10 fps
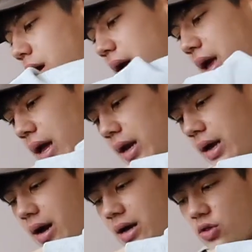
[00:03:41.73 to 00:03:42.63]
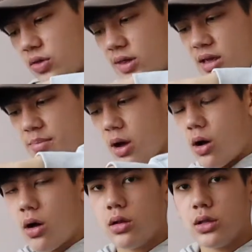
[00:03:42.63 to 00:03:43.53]
And I just keep it
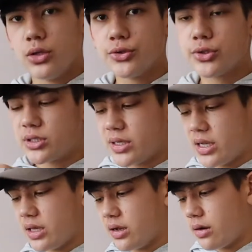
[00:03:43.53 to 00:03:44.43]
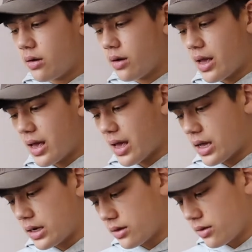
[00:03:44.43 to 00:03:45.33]
all loose in here
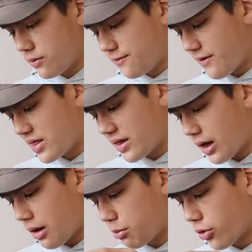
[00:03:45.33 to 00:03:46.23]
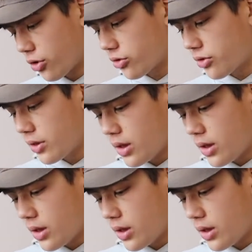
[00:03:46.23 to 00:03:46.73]
and facing upwards,